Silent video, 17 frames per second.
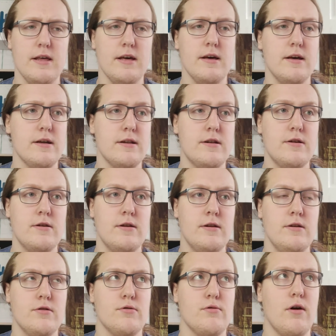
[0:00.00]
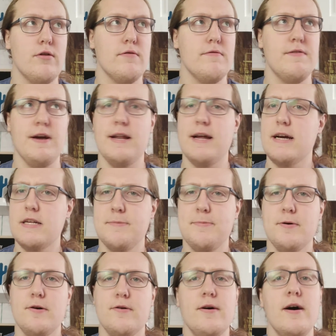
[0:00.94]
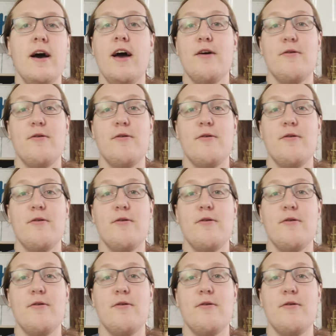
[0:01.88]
the Toronto Fan Expo.